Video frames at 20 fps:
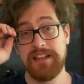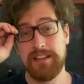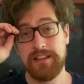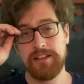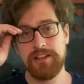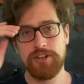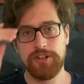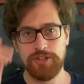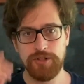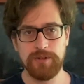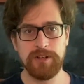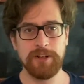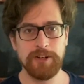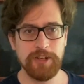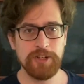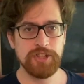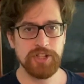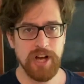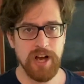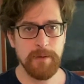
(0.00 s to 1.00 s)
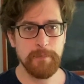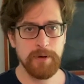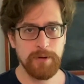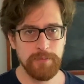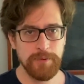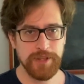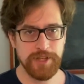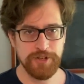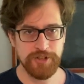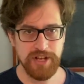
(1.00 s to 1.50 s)
you're doing a good job
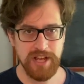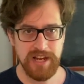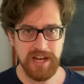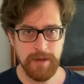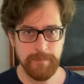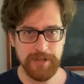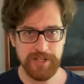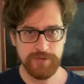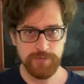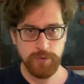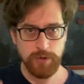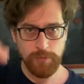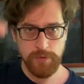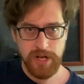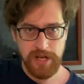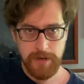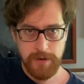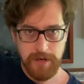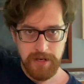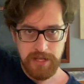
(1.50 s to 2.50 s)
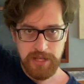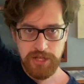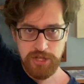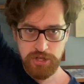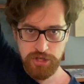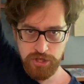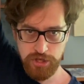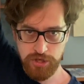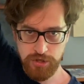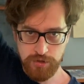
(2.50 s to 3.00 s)
with your dynamics. We want
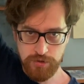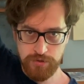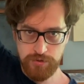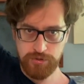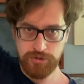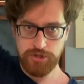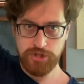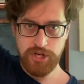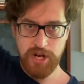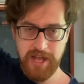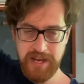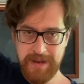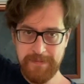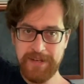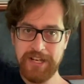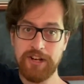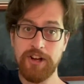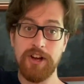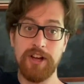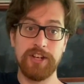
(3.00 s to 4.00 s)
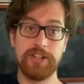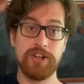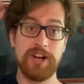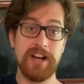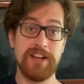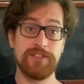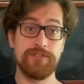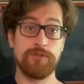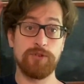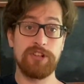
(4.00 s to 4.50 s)
huge dynamic
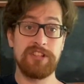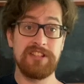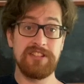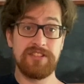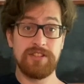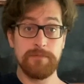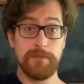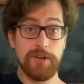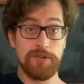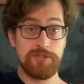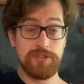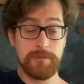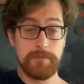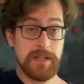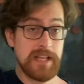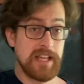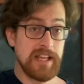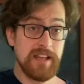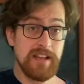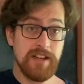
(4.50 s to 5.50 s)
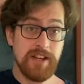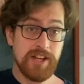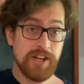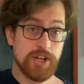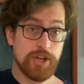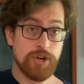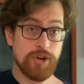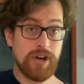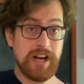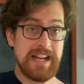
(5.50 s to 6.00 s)
contrast. Fortissimo to be
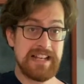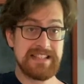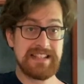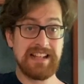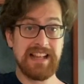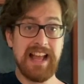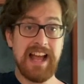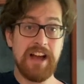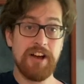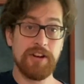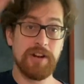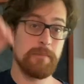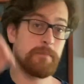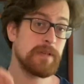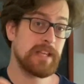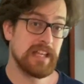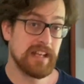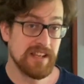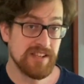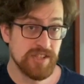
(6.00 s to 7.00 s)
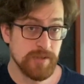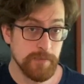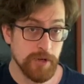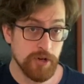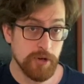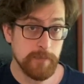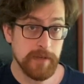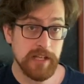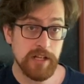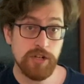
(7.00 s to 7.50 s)
crazy loud and pianissimo
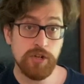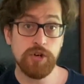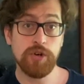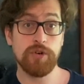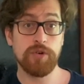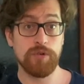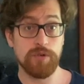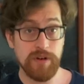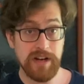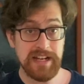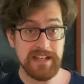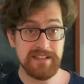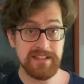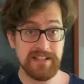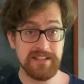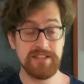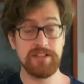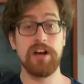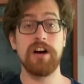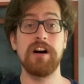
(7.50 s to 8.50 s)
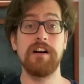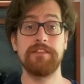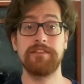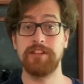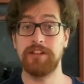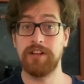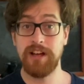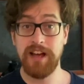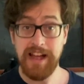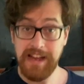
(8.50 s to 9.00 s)
to be crazy soft.
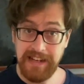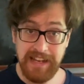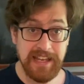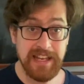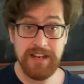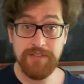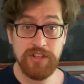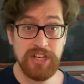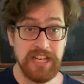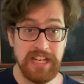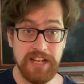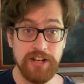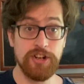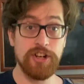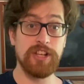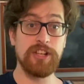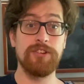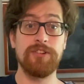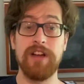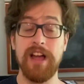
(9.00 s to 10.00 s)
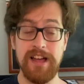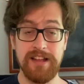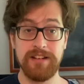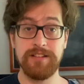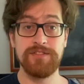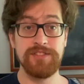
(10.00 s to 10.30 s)
I can't even hear you kind of